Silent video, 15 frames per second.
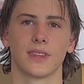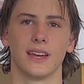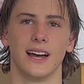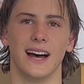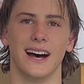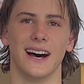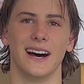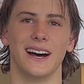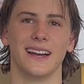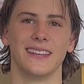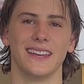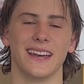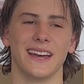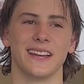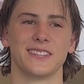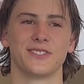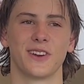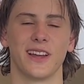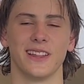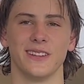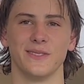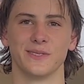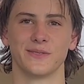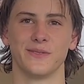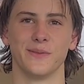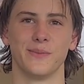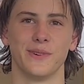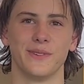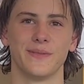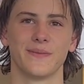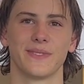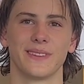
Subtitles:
Australian rules football,